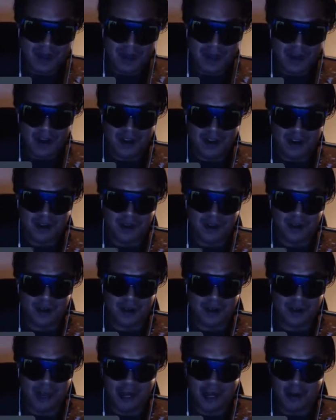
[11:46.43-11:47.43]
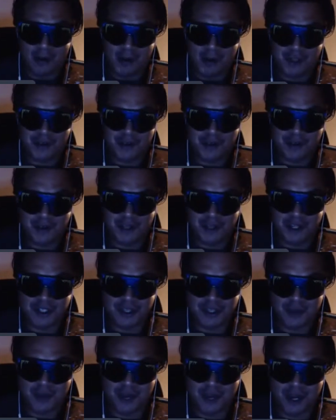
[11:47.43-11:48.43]
You know, the Make-A-Wish
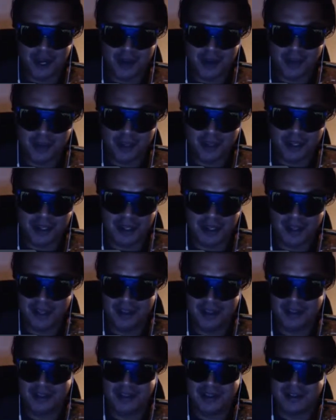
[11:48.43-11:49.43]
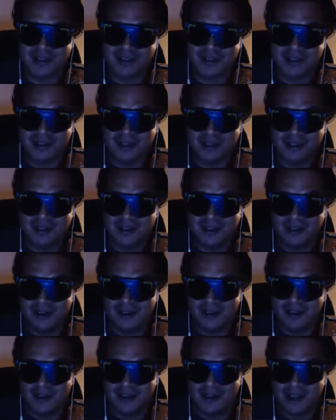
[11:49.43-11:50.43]
Foundation. We care about the kids.
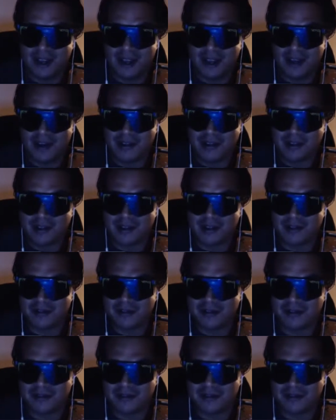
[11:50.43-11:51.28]
All that kind of stuff.